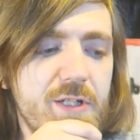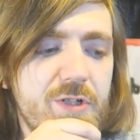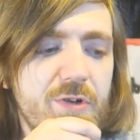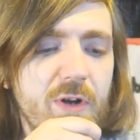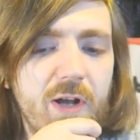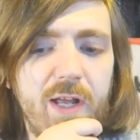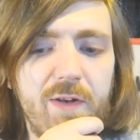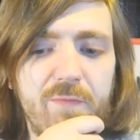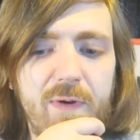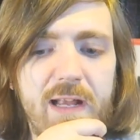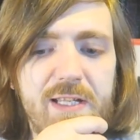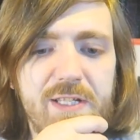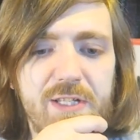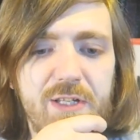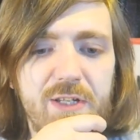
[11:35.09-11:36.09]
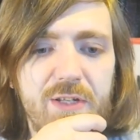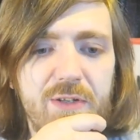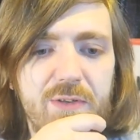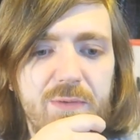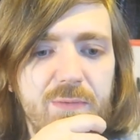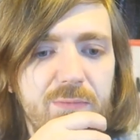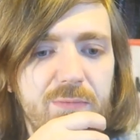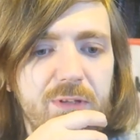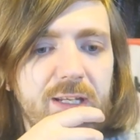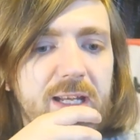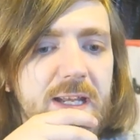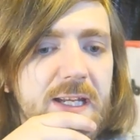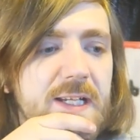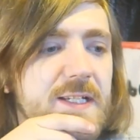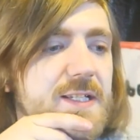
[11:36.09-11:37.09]
to try and rescue
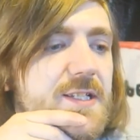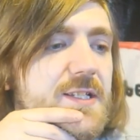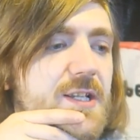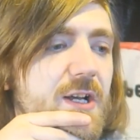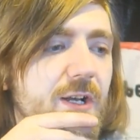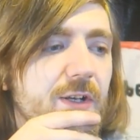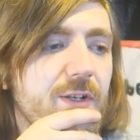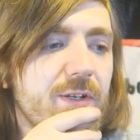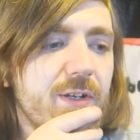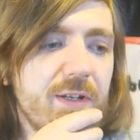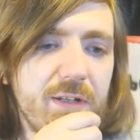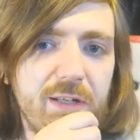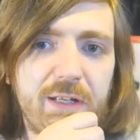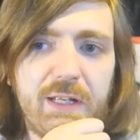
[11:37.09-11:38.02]
the king's son,